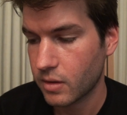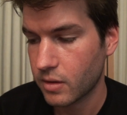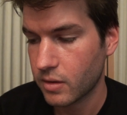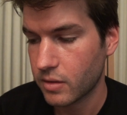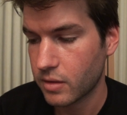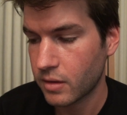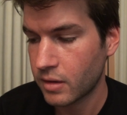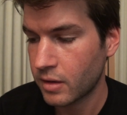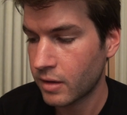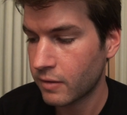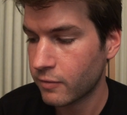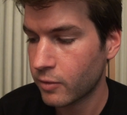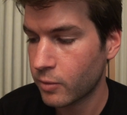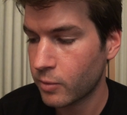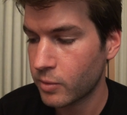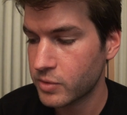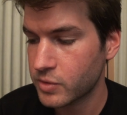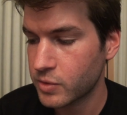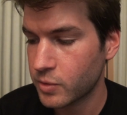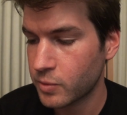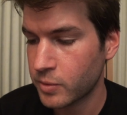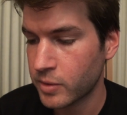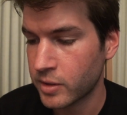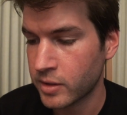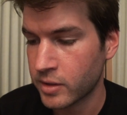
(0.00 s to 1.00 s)
There never was
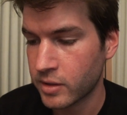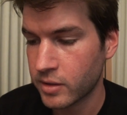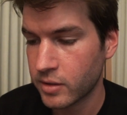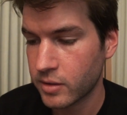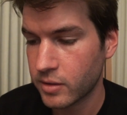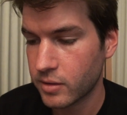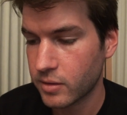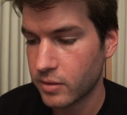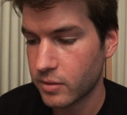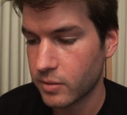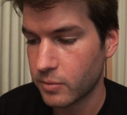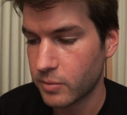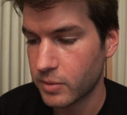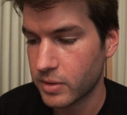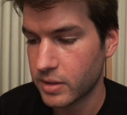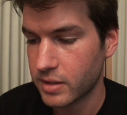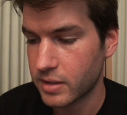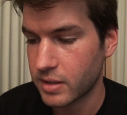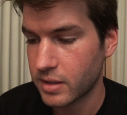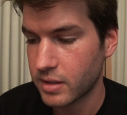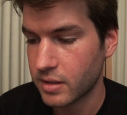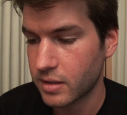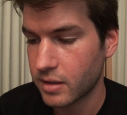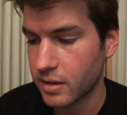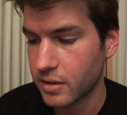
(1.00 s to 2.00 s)
a week when he
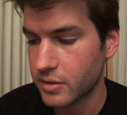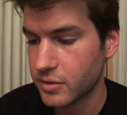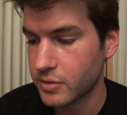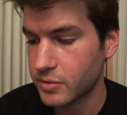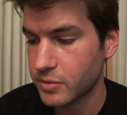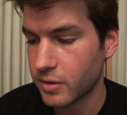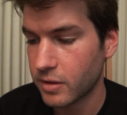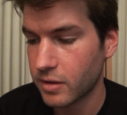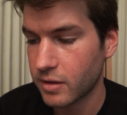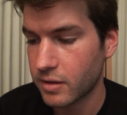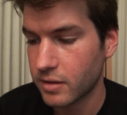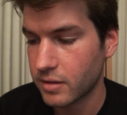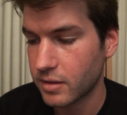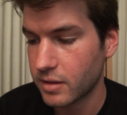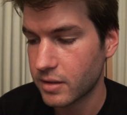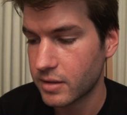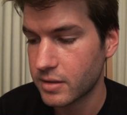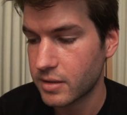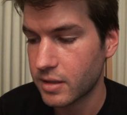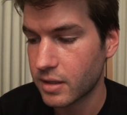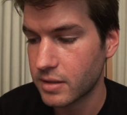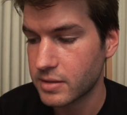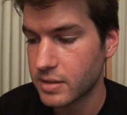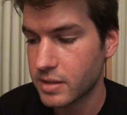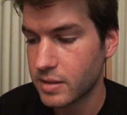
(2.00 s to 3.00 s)
did not draw a
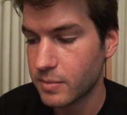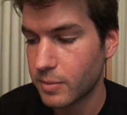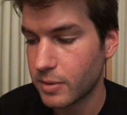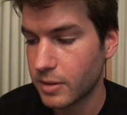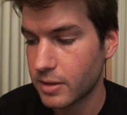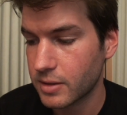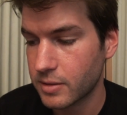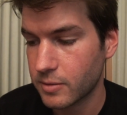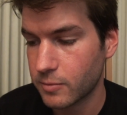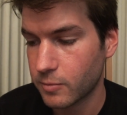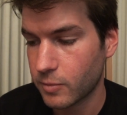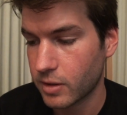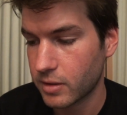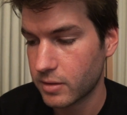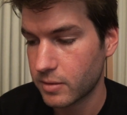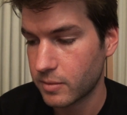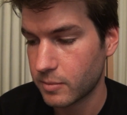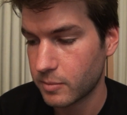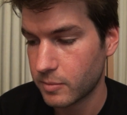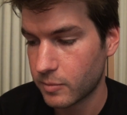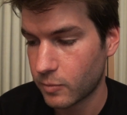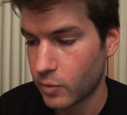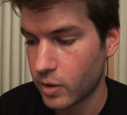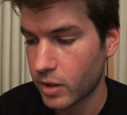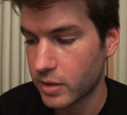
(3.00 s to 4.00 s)
dozen blood
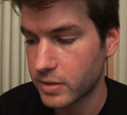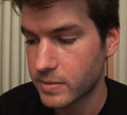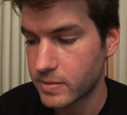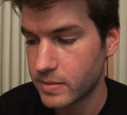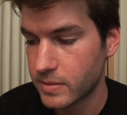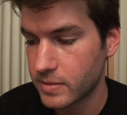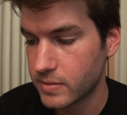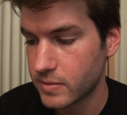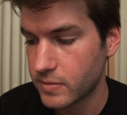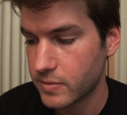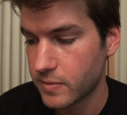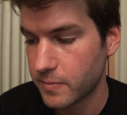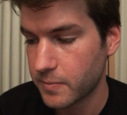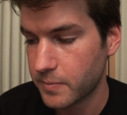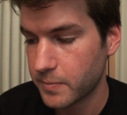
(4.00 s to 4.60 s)
watches.